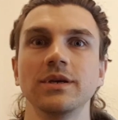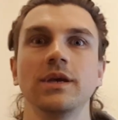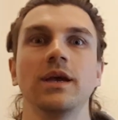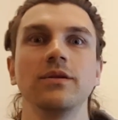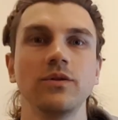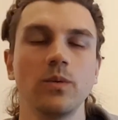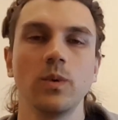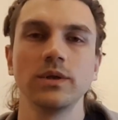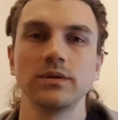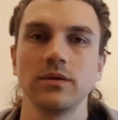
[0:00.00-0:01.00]
And you don't
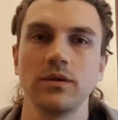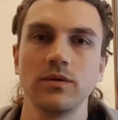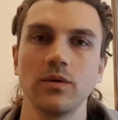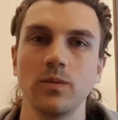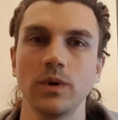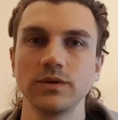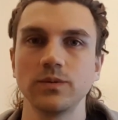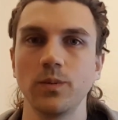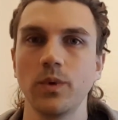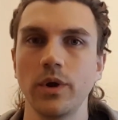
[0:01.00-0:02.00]
want to
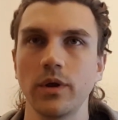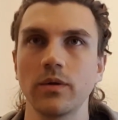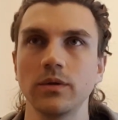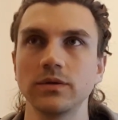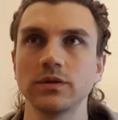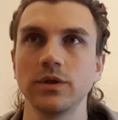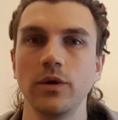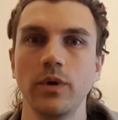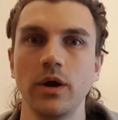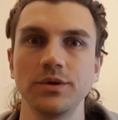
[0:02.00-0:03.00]
work on a
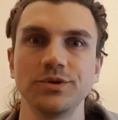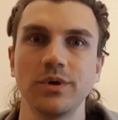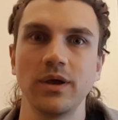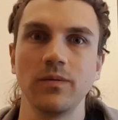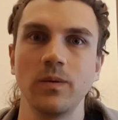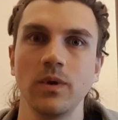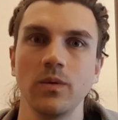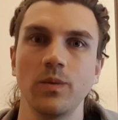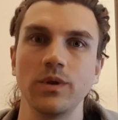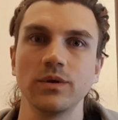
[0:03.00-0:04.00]
slow hard drive
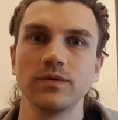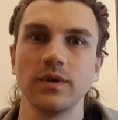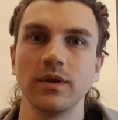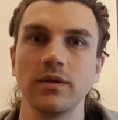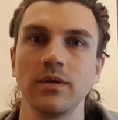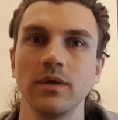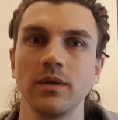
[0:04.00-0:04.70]
when you're doing it,